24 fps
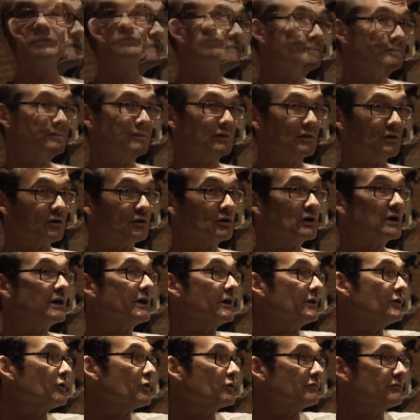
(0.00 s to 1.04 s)

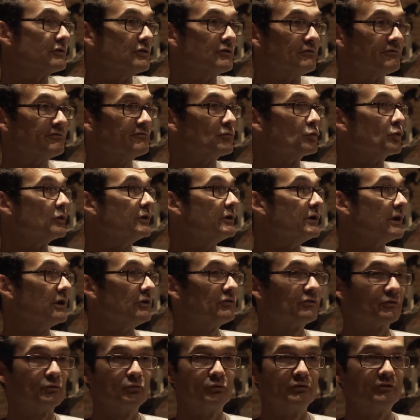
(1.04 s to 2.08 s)
and over the 4
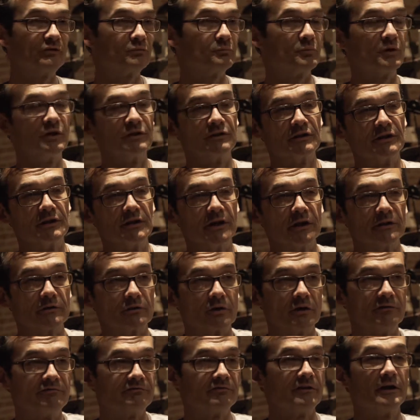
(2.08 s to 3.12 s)
days that we spent
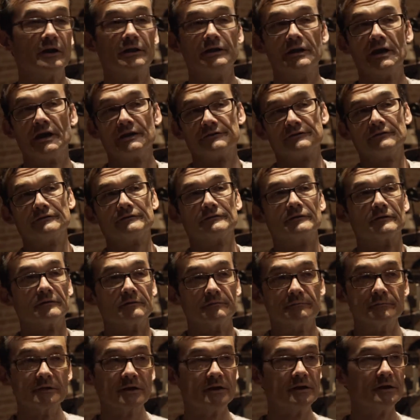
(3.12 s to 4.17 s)
together, I found out that
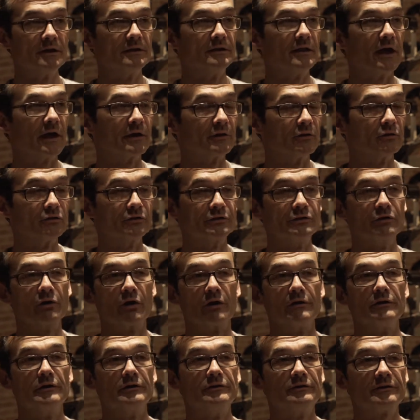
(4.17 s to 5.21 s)
they're not only
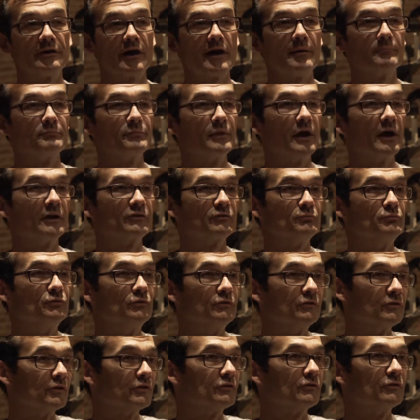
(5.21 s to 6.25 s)
are they top-notch
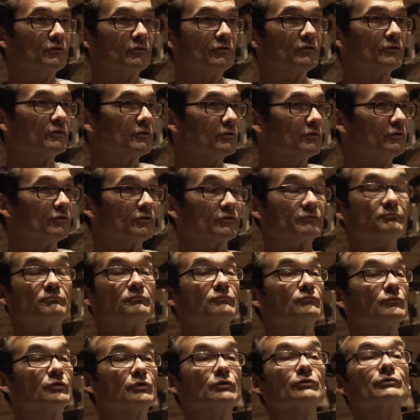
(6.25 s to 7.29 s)
musicians, they're just
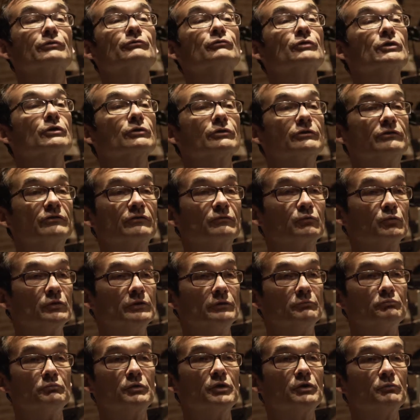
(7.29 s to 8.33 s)
really, really
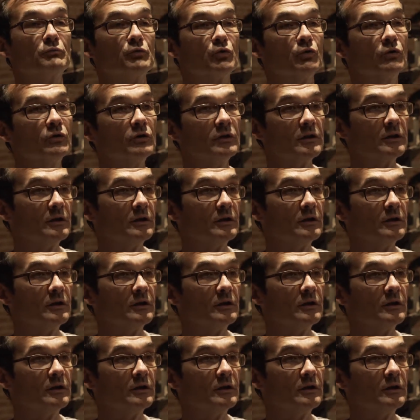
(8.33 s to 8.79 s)
sweet people.